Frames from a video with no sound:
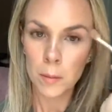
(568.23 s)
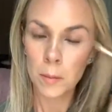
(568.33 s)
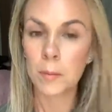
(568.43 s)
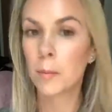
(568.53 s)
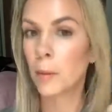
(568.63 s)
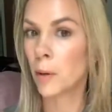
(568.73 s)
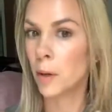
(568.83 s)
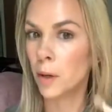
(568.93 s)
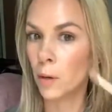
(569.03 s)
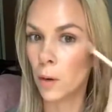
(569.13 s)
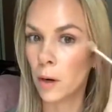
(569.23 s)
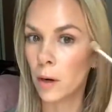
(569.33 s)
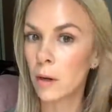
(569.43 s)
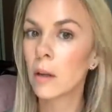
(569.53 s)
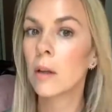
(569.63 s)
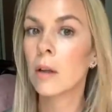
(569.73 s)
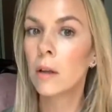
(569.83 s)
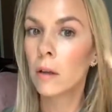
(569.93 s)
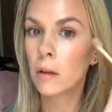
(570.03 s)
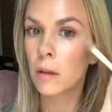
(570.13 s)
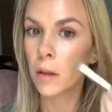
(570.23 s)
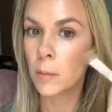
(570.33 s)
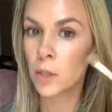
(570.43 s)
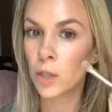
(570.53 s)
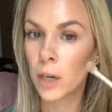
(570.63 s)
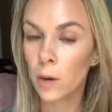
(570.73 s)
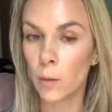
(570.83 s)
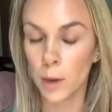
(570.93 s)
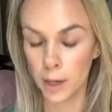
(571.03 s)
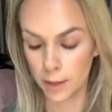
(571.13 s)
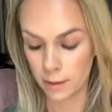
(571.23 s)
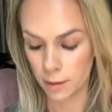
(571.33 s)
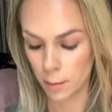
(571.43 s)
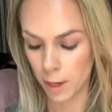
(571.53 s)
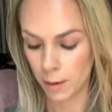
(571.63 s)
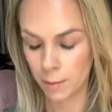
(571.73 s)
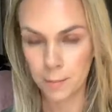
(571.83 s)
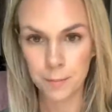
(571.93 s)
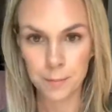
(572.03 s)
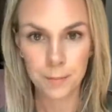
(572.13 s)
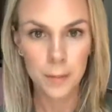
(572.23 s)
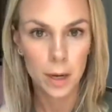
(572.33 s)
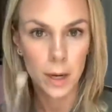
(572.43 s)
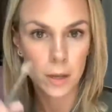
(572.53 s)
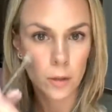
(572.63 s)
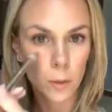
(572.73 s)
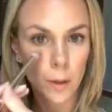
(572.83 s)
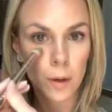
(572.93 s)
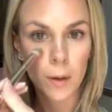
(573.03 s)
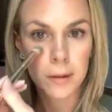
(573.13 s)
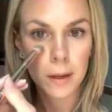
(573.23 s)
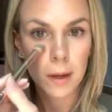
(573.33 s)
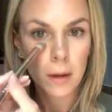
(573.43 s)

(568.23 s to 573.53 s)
put your lip and cheek where it needs to be, in case you went crazy.